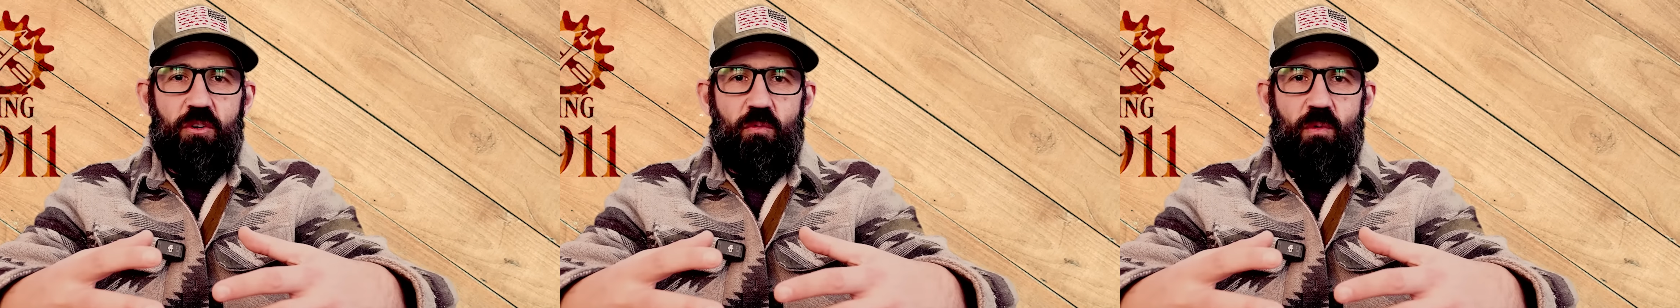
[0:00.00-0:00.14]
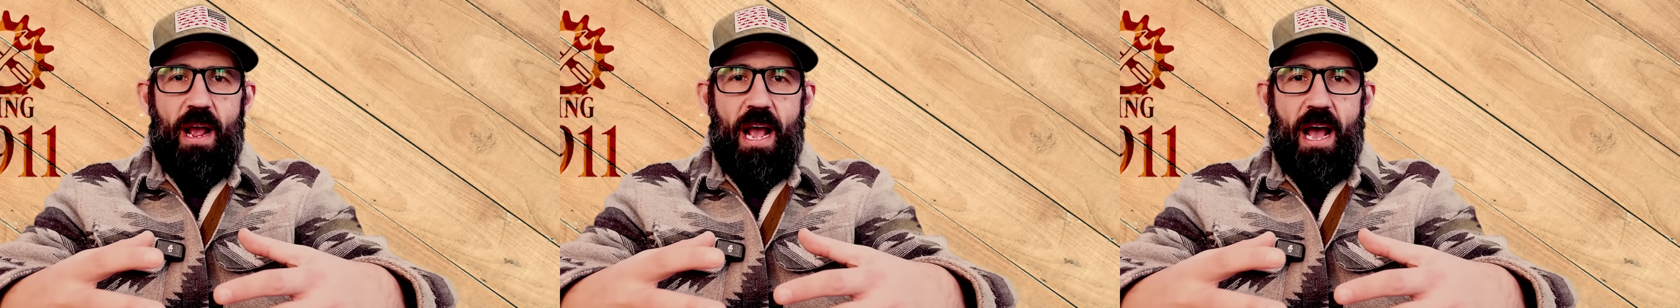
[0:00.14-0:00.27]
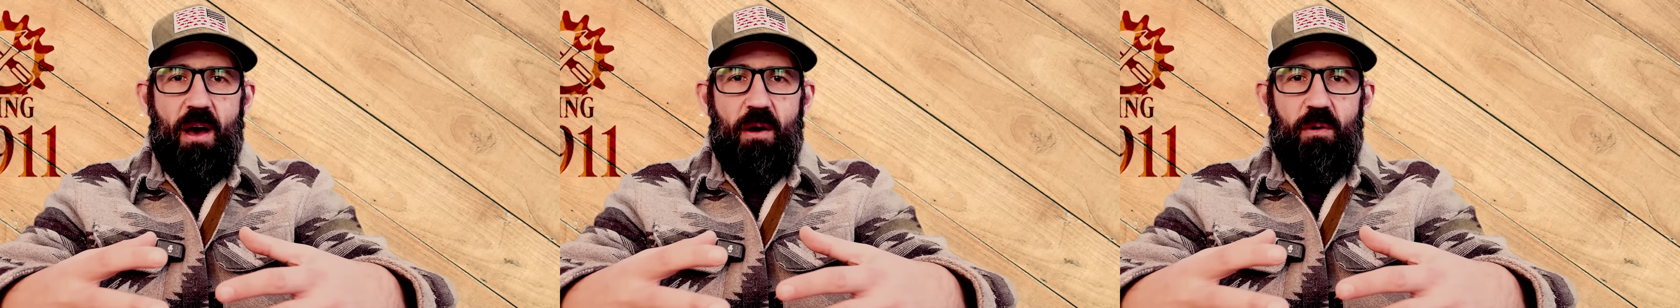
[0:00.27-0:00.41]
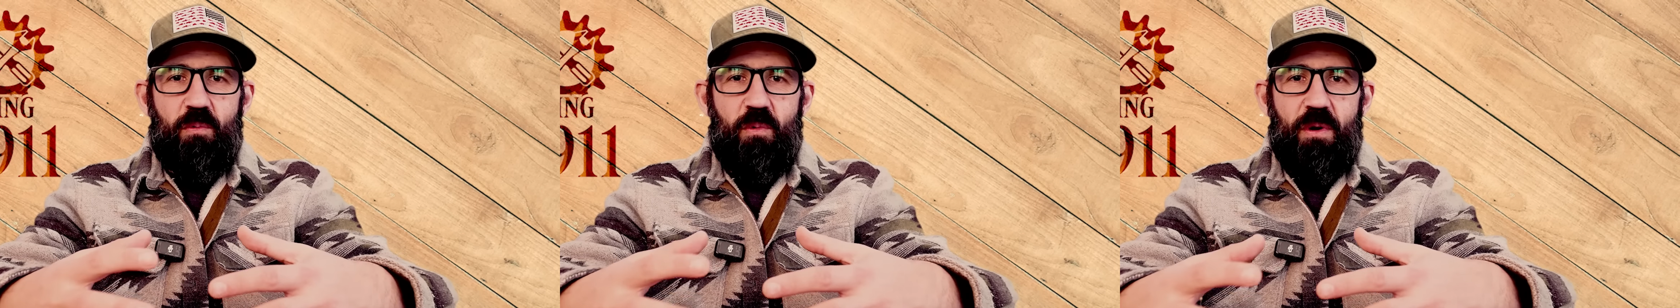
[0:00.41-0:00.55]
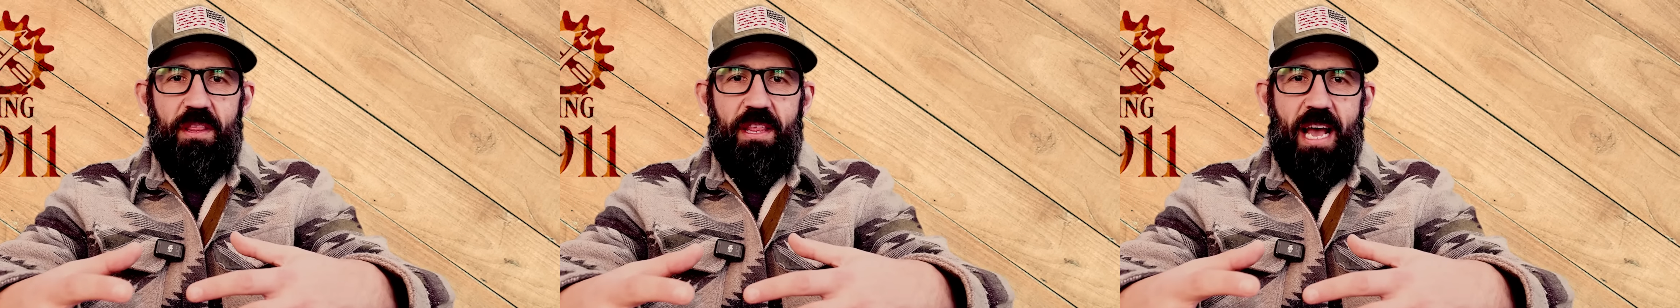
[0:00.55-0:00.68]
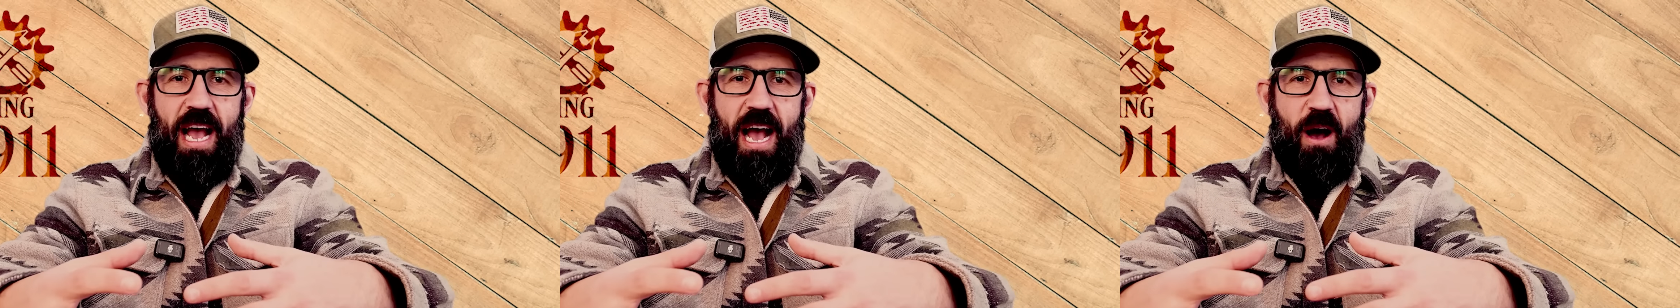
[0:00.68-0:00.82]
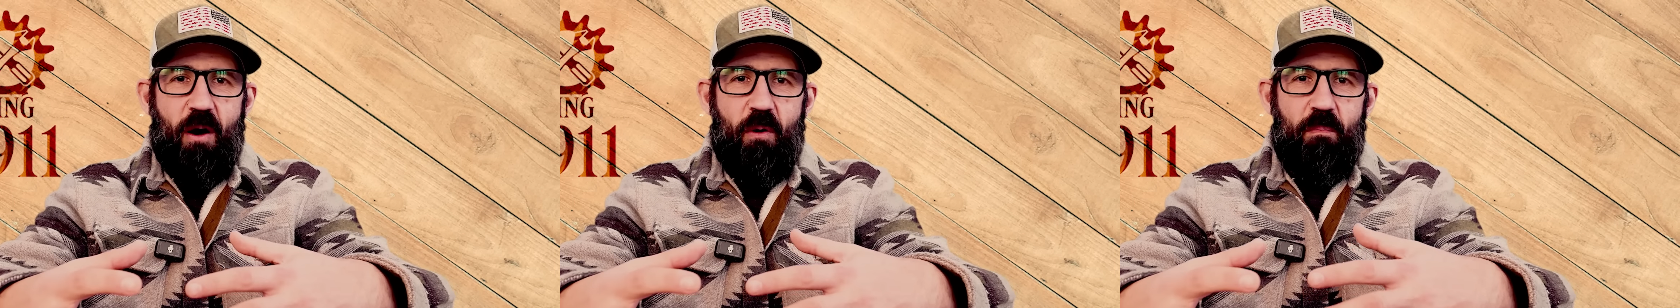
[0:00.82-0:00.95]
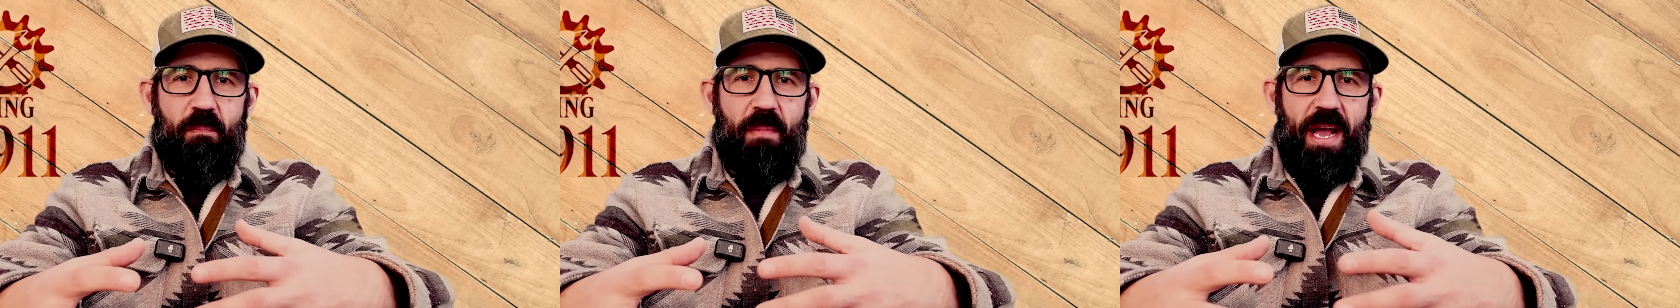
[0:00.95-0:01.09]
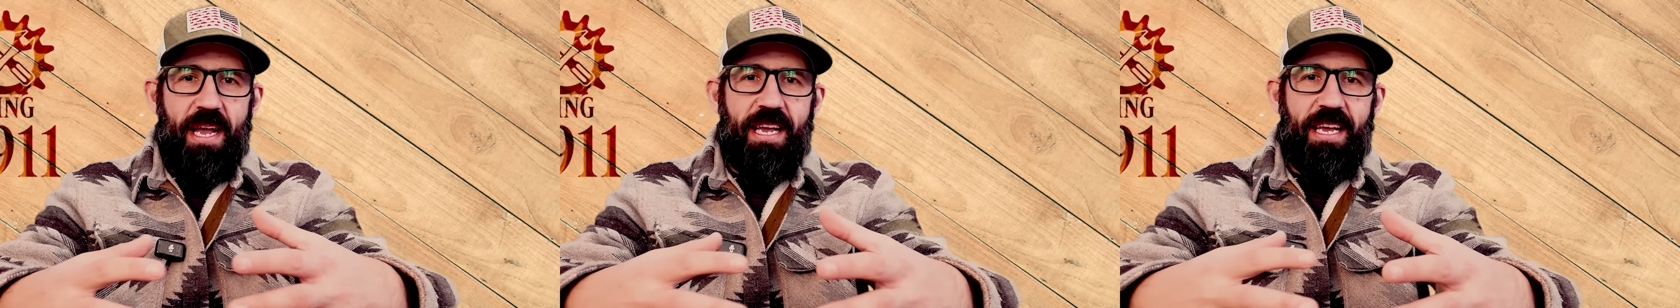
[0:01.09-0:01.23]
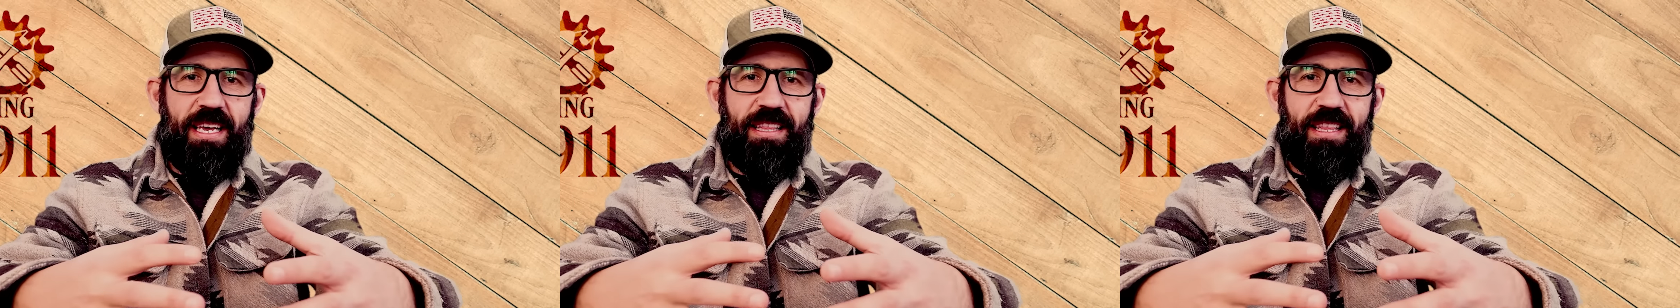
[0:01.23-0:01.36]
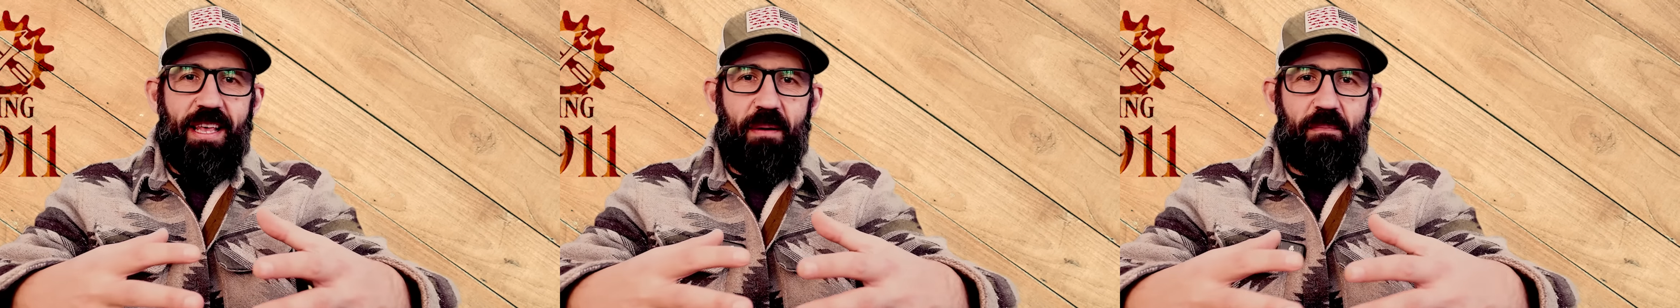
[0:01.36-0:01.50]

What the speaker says: around without making